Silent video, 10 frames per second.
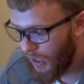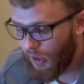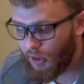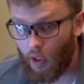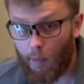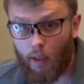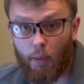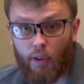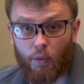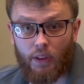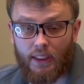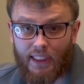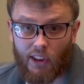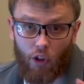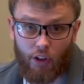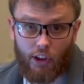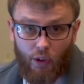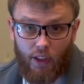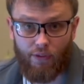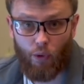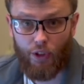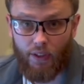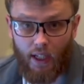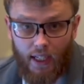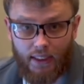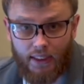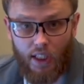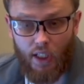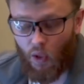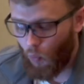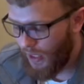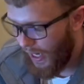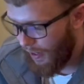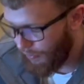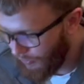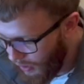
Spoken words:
So I'm going to put the receipts on the screen for you guys. We have